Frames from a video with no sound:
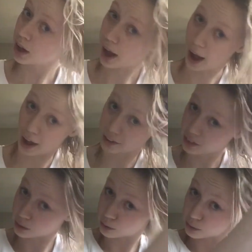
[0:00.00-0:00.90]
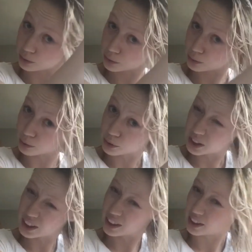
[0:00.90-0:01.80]
I just
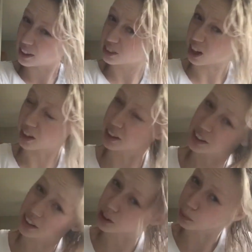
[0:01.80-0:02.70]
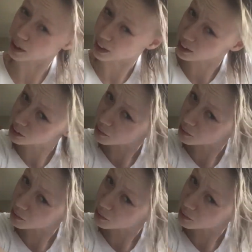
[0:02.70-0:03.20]
really generously spray that into my